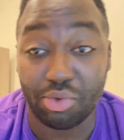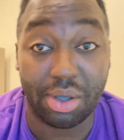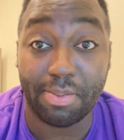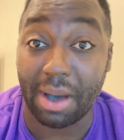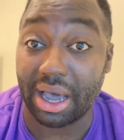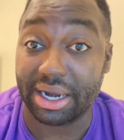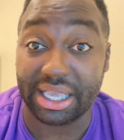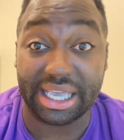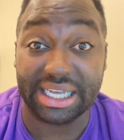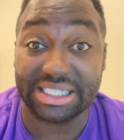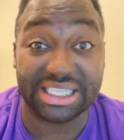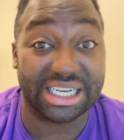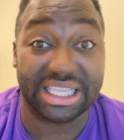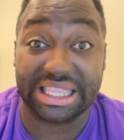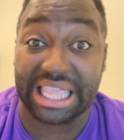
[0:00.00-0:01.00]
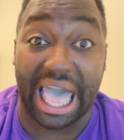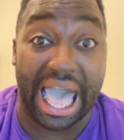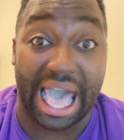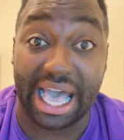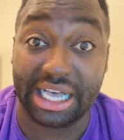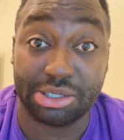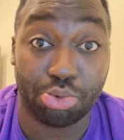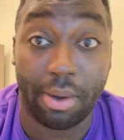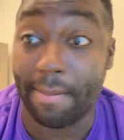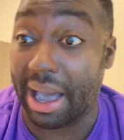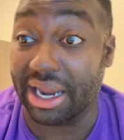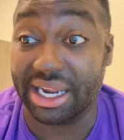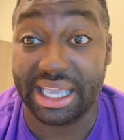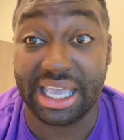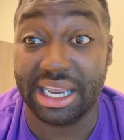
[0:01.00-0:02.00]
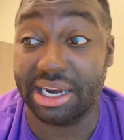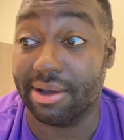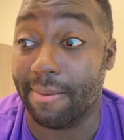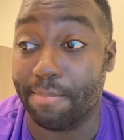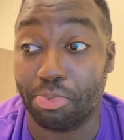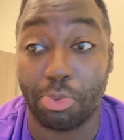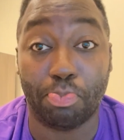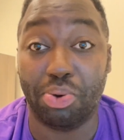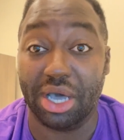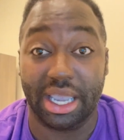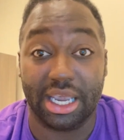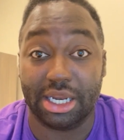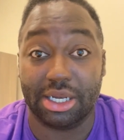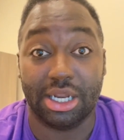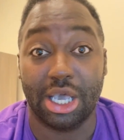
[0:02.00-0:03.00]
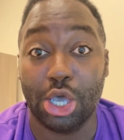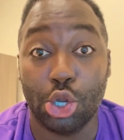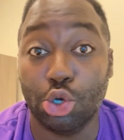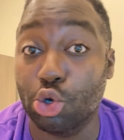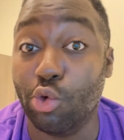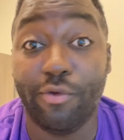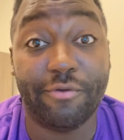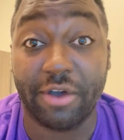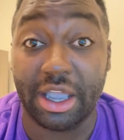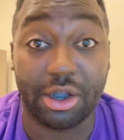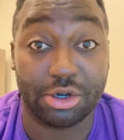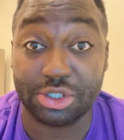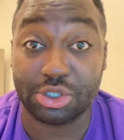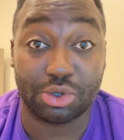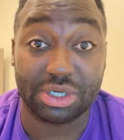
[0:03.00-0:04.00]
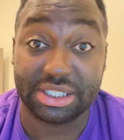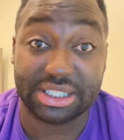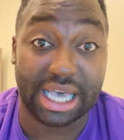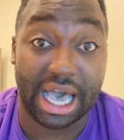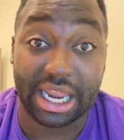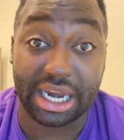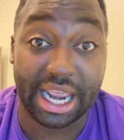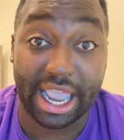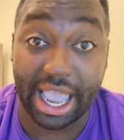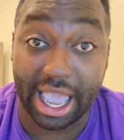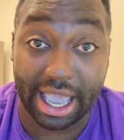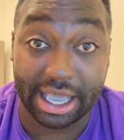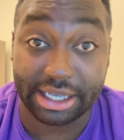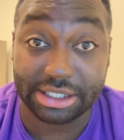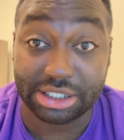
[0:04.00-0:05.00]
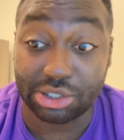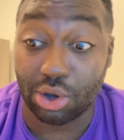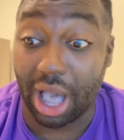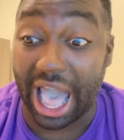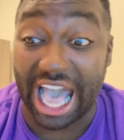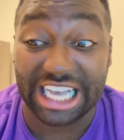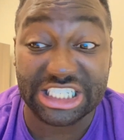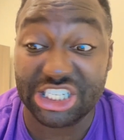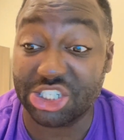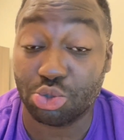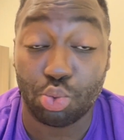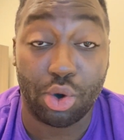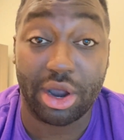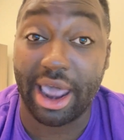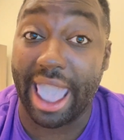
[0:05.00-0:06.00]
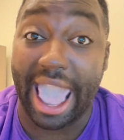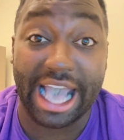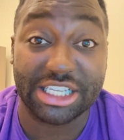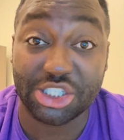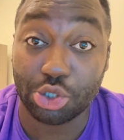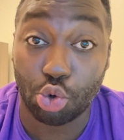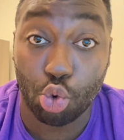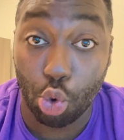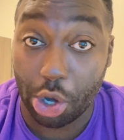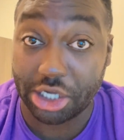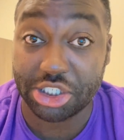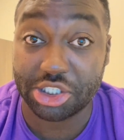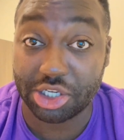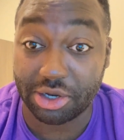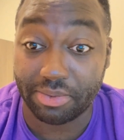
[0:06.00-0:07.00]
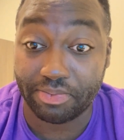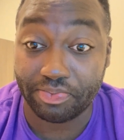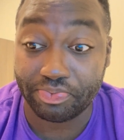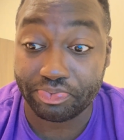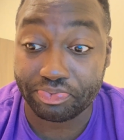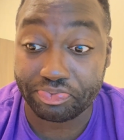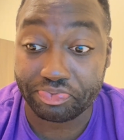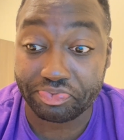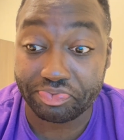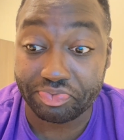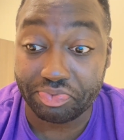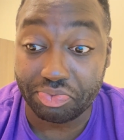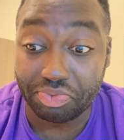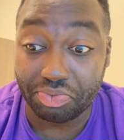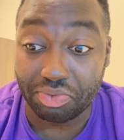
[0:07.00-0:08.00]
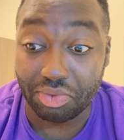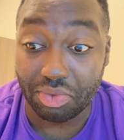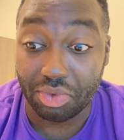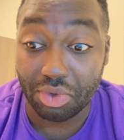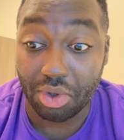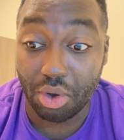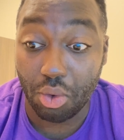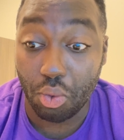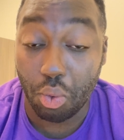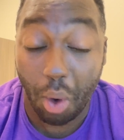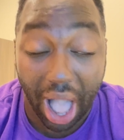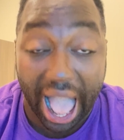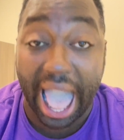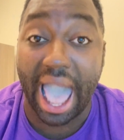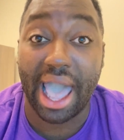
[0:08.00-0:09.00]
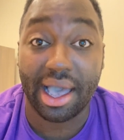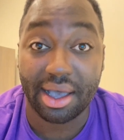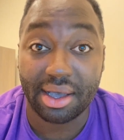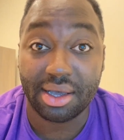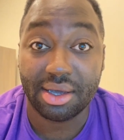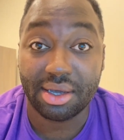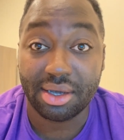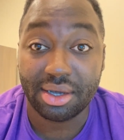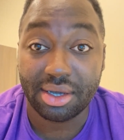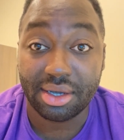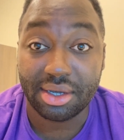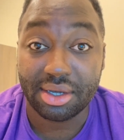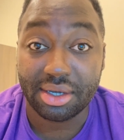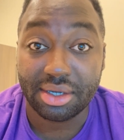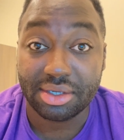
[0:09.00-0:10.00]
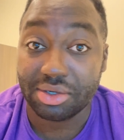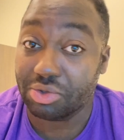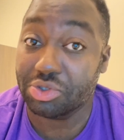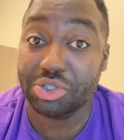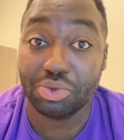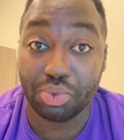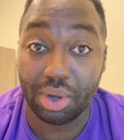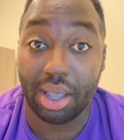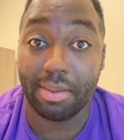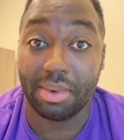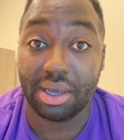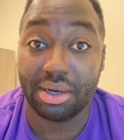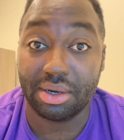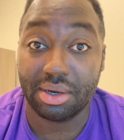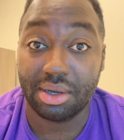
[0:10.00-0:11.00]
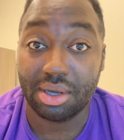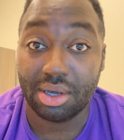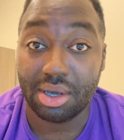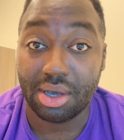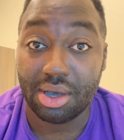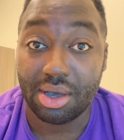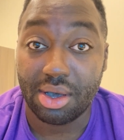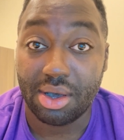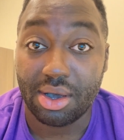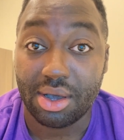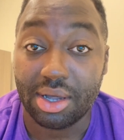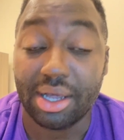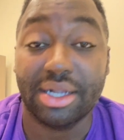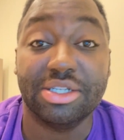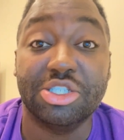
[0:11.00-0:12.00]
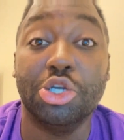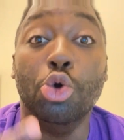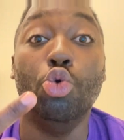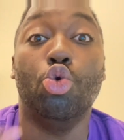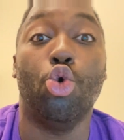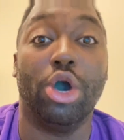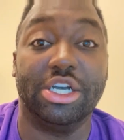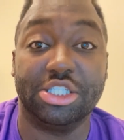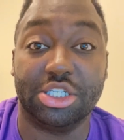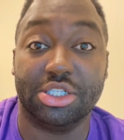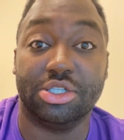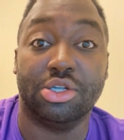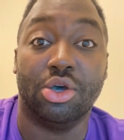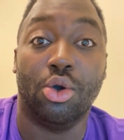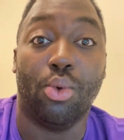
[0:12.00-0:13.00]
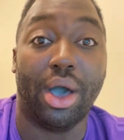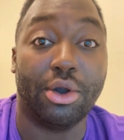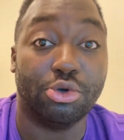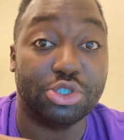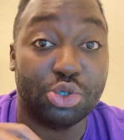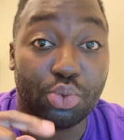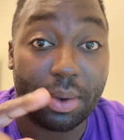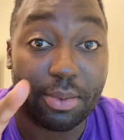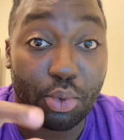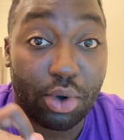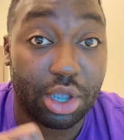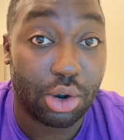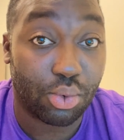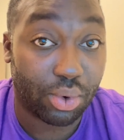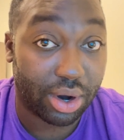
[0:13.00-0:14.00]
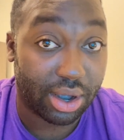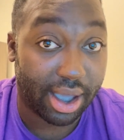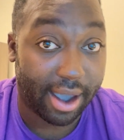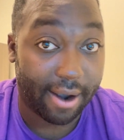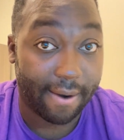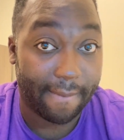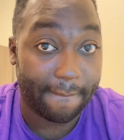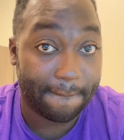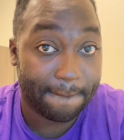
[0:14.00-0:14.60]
We about to get to the thighs. We about to get to putting new fingers on the side of their hands. So I just want to ask a question. Why don't you women? Two questions. Why don't you women wear your real hair?